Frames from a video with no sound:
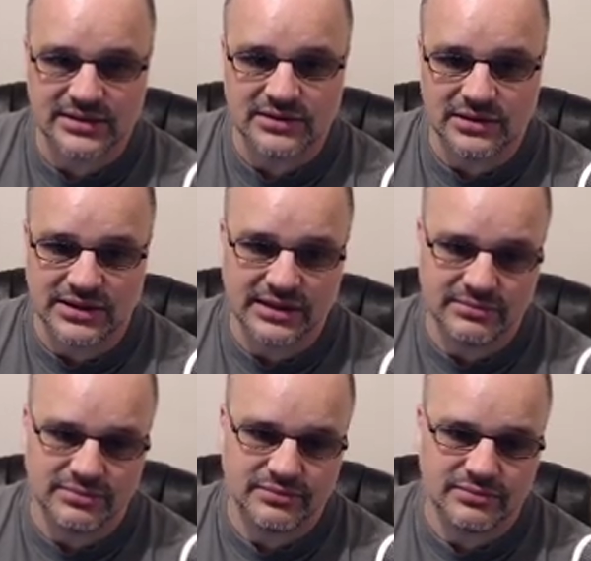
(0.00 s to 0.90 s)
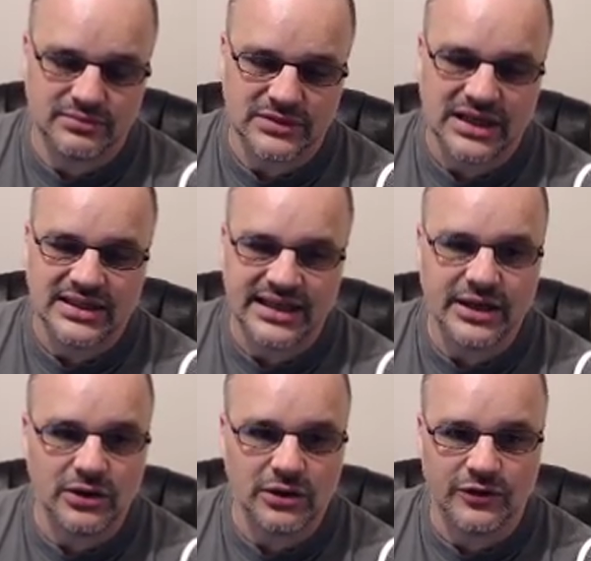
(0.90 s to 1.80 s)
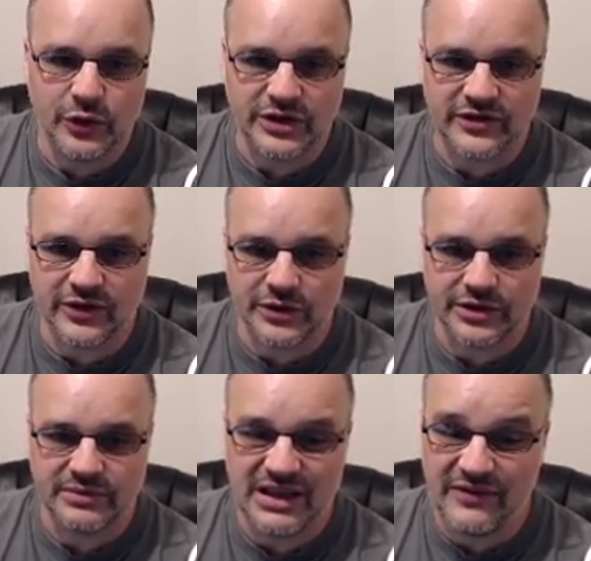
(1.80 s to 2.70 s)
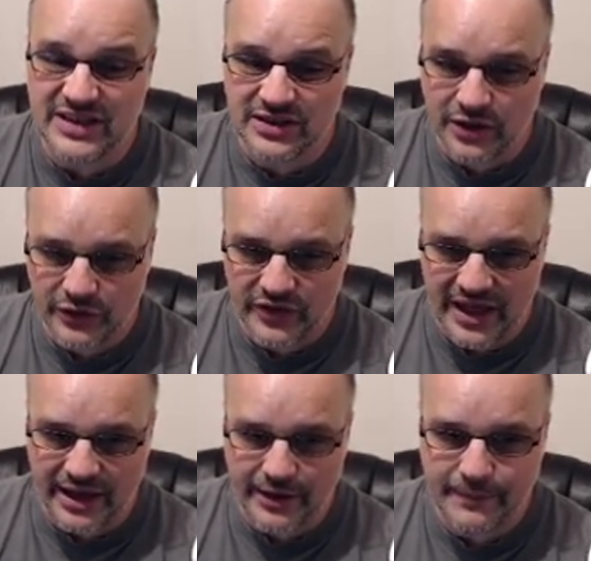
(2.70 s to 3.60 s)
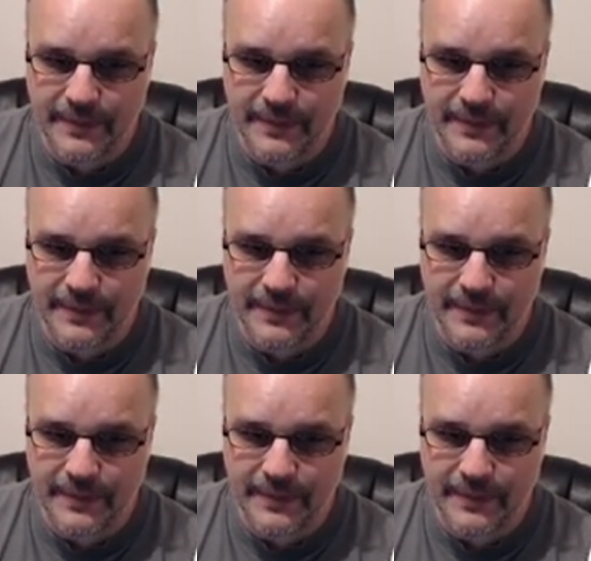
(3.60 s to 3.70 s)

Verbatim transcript: uh, take a look for this folder. If it's not there,